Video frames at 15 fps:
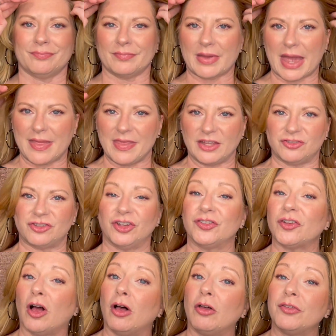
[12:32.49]
And then she's
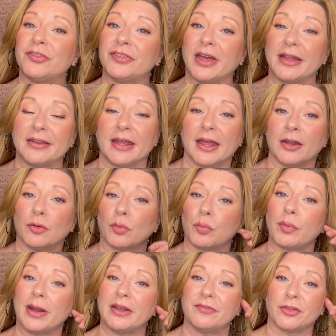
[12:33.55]
all set and
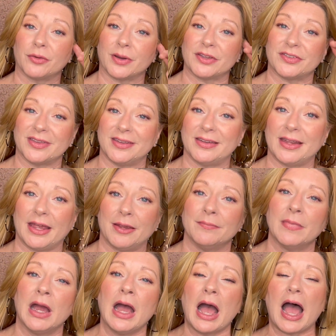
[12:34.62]
ready for the rest of the day.
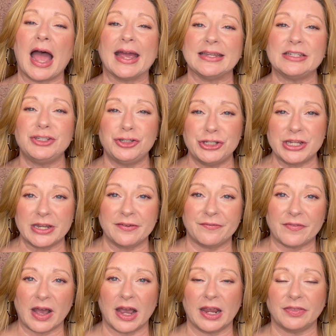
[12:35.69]
I did
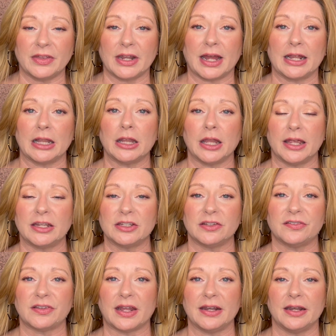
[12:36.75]
find that I like to
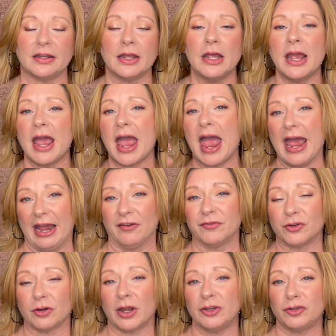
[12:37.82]
set it
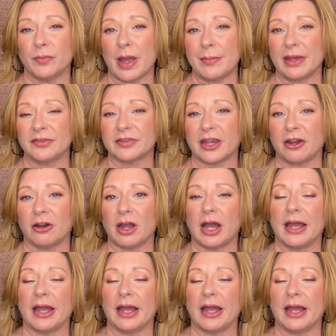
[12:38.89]
after I do my mascara.